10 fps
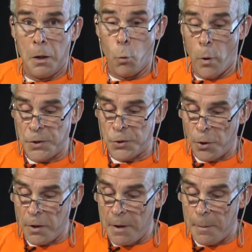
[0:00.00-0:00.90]
What
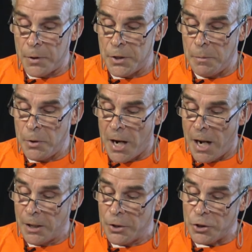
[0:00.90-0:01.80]
sort of
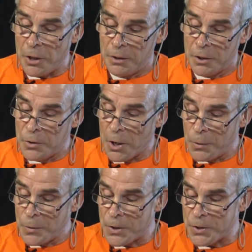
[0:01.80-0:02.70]
epidemiology
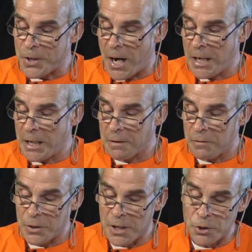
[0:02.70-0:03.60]
condones the siting of
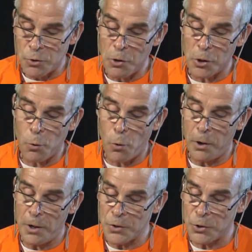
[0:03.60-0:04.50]
industrial
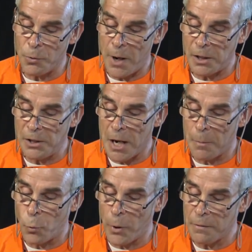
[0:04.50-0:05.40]
quarries directly
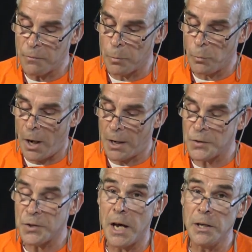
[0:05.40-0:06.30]
upwind from
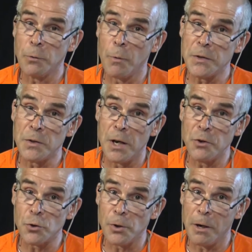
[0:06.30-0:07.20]
long-standing
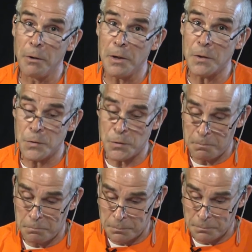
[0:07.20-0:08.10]
residential areas?
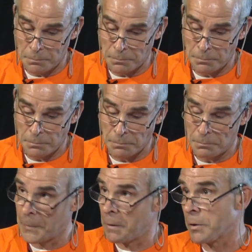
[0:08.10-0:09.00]

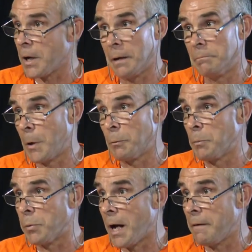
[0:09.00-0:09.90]
Never got a
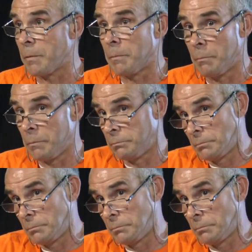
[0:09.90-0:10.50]
reply from